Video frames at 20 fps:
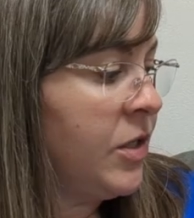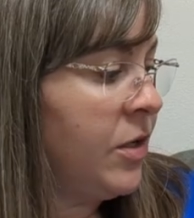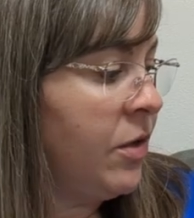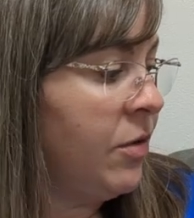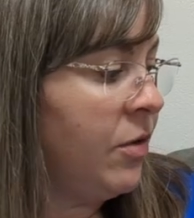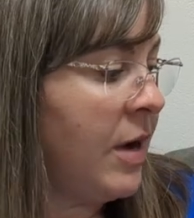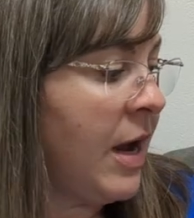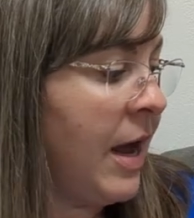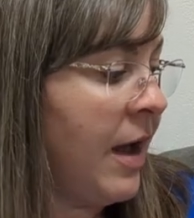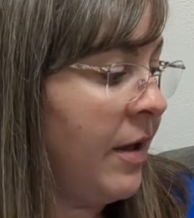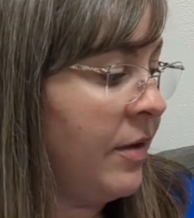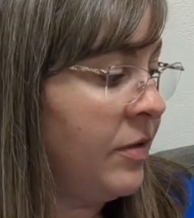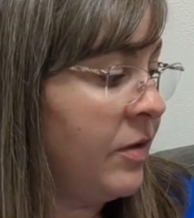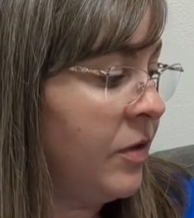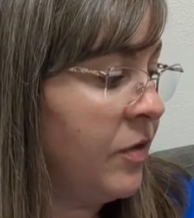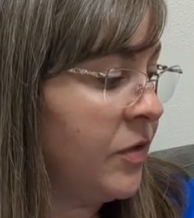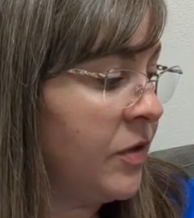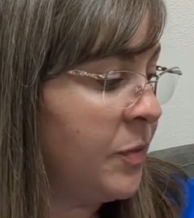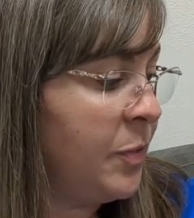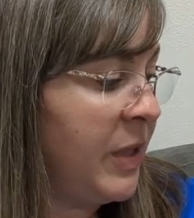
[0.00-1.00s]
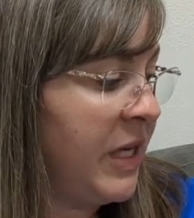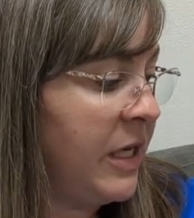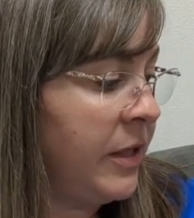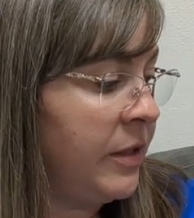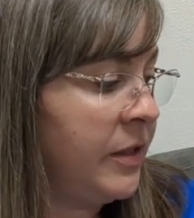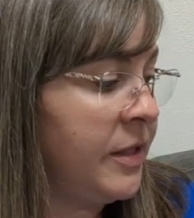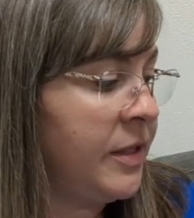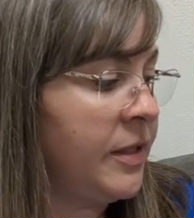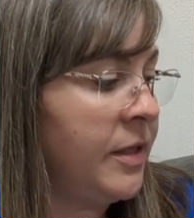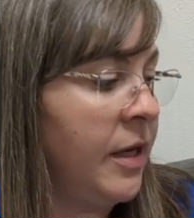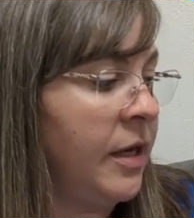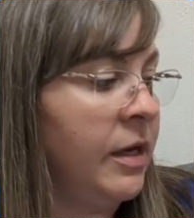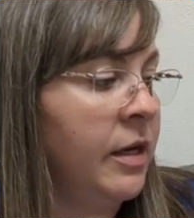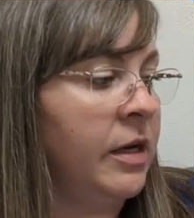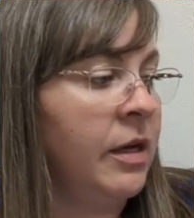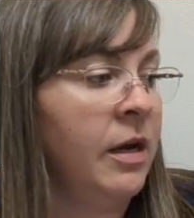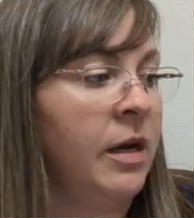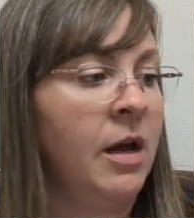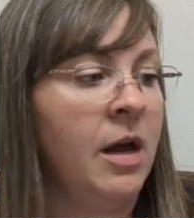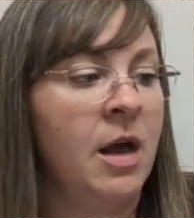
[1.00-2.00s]
to add those beads
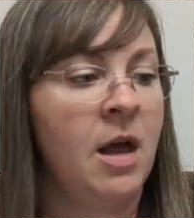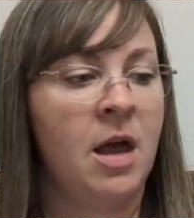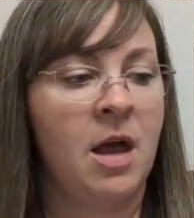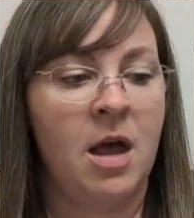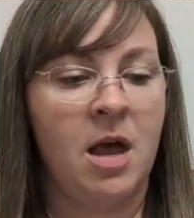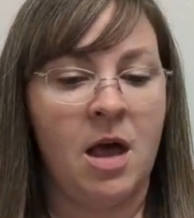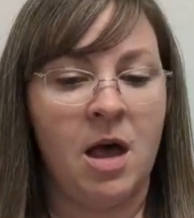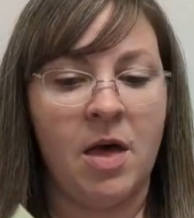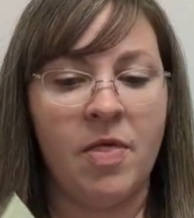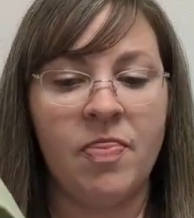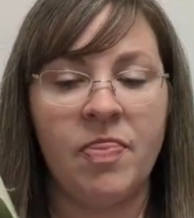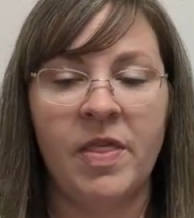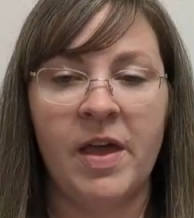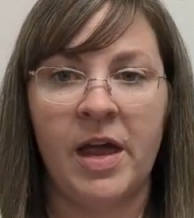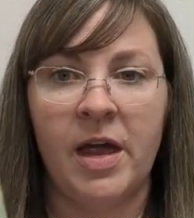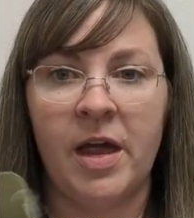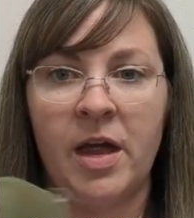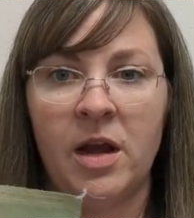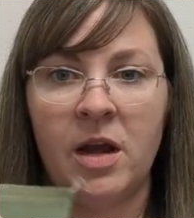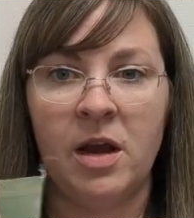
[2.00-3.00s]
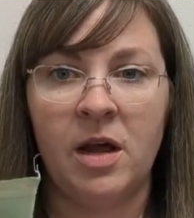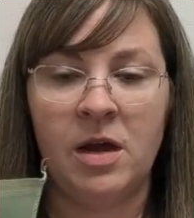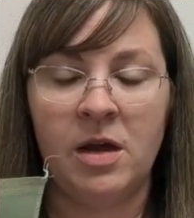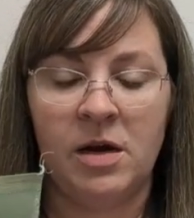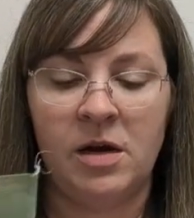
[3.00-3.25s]
and then